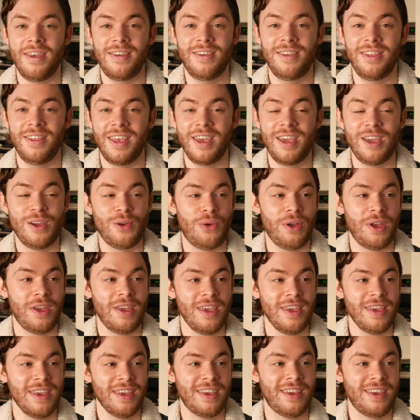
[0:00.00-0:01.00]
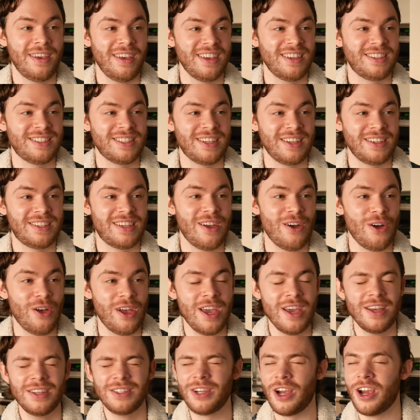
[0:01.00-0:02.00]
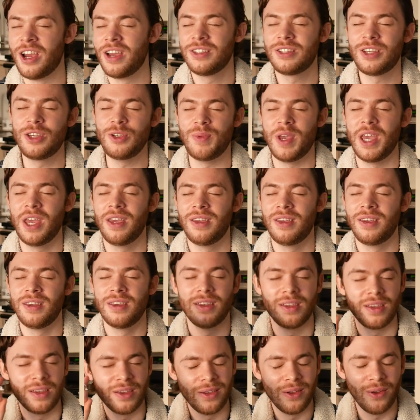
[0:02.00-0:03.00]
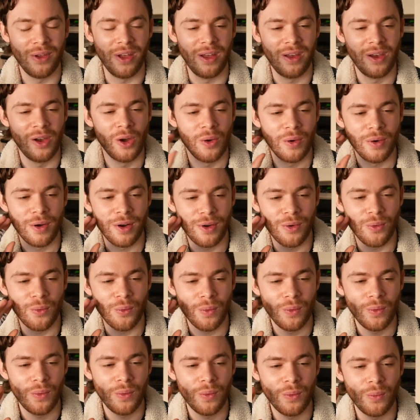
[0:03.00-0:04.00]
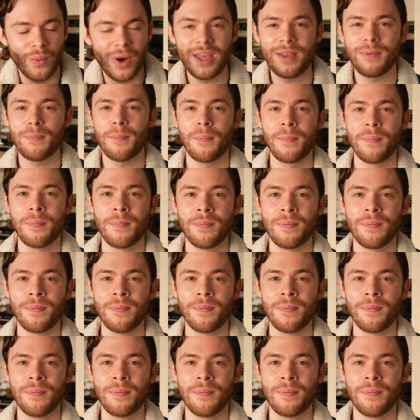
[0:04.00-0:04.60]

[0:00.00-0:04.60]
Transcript: Like, just, sorry, excuse me. Hold on. What?